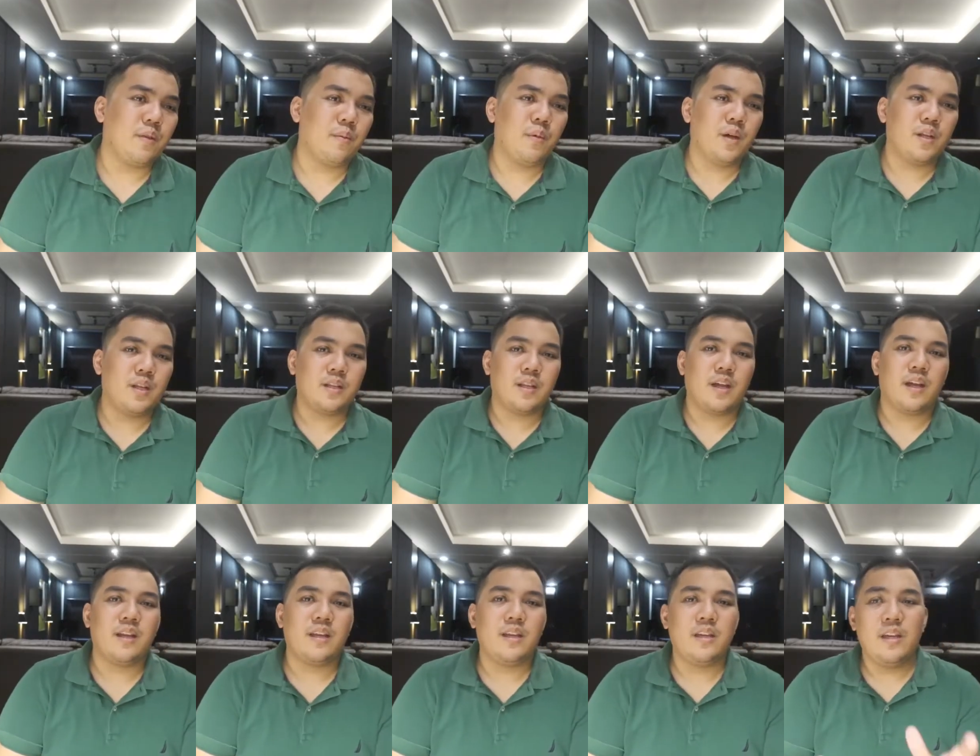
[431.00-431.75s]
the
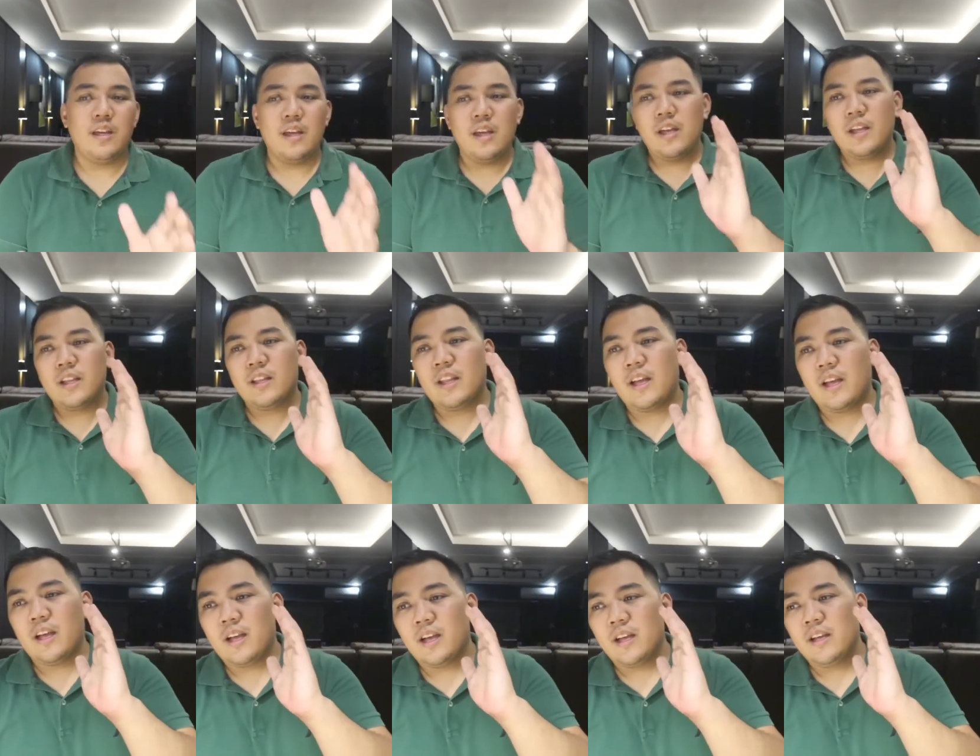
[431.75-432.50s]
monetary
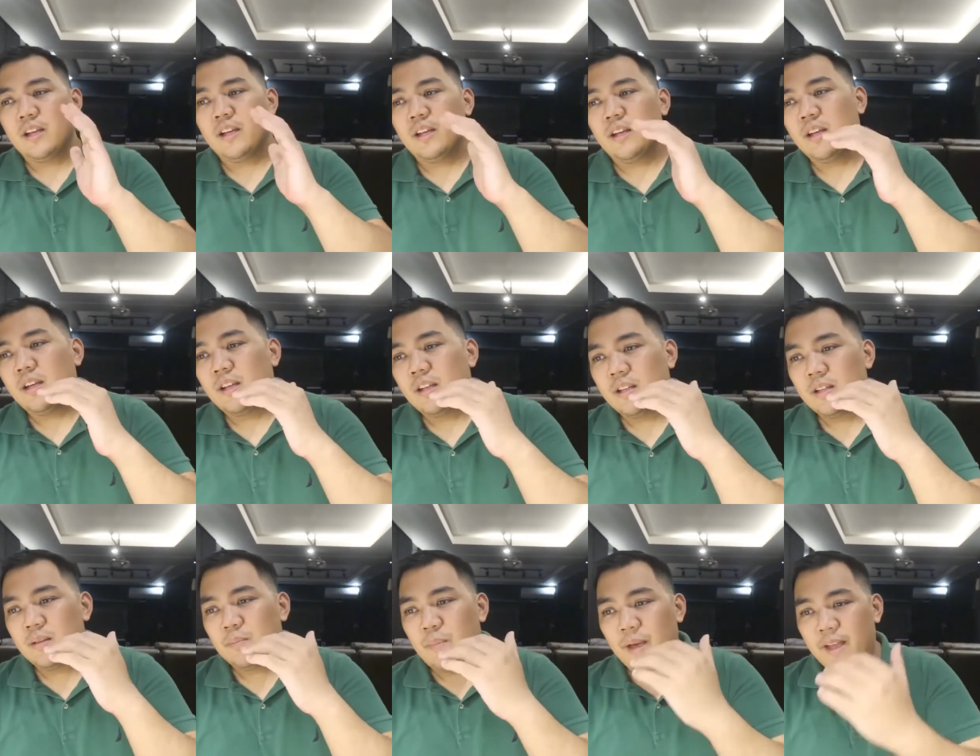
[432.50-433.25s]
na
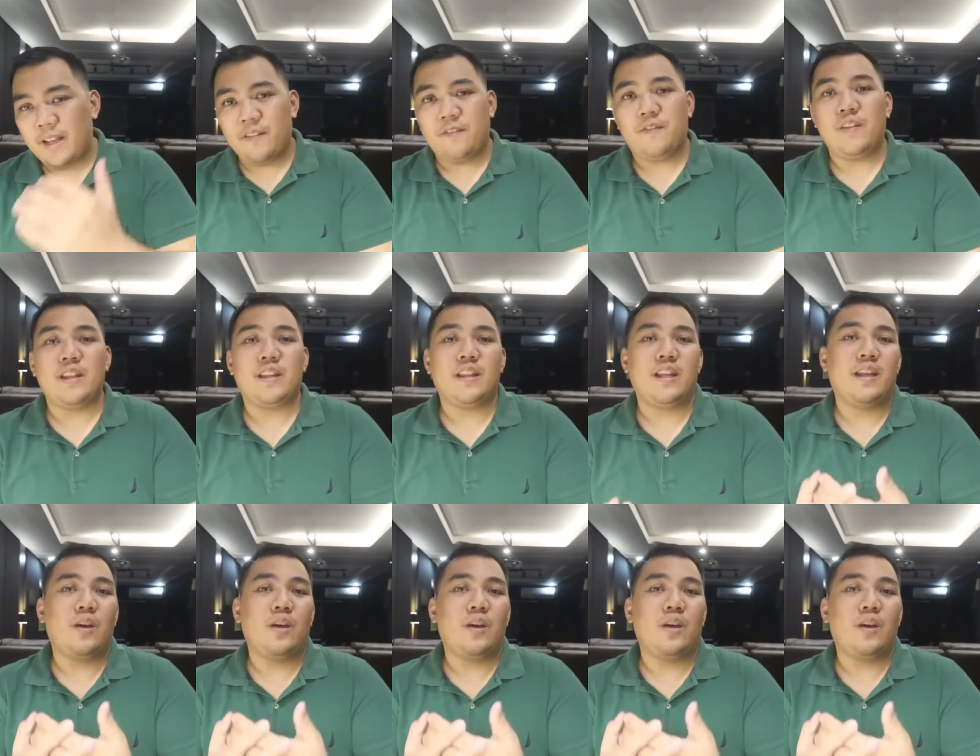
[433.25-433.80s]
benefit